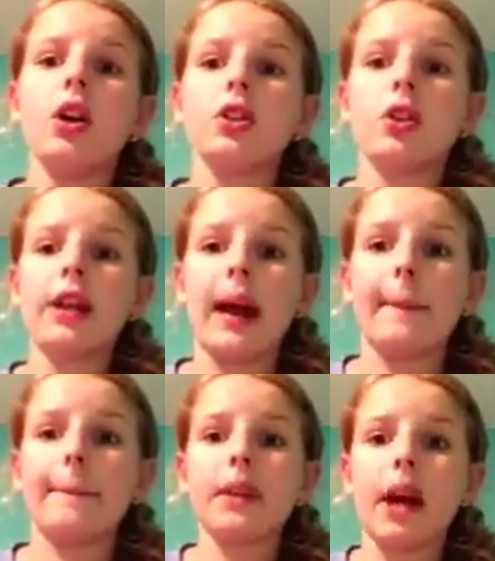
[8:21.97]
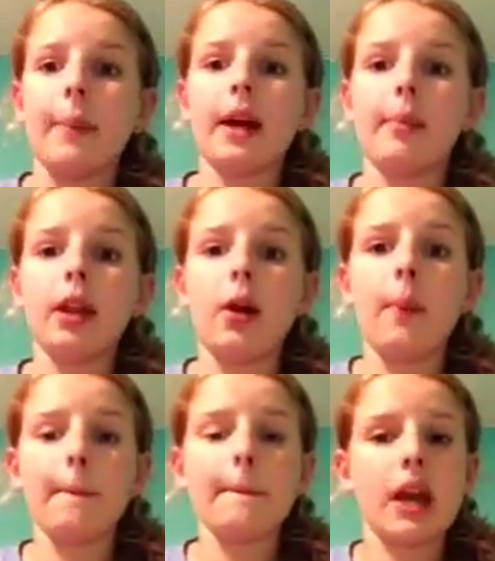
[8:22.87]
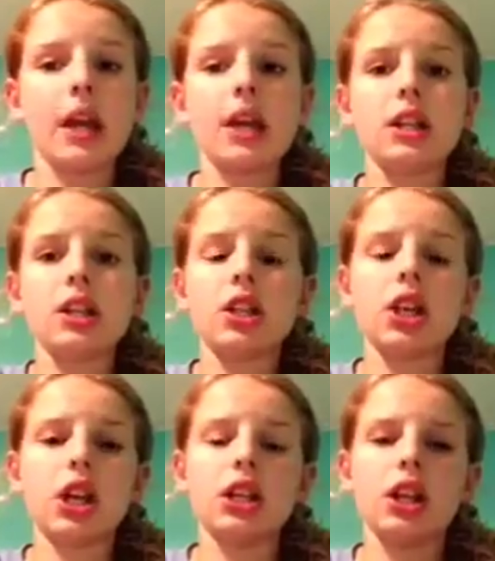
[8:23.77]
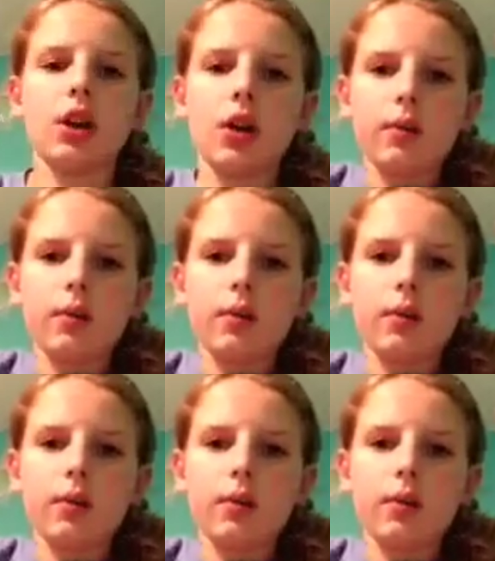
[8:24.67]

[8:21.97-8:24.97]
So yeah, comment down below, and see you guys later.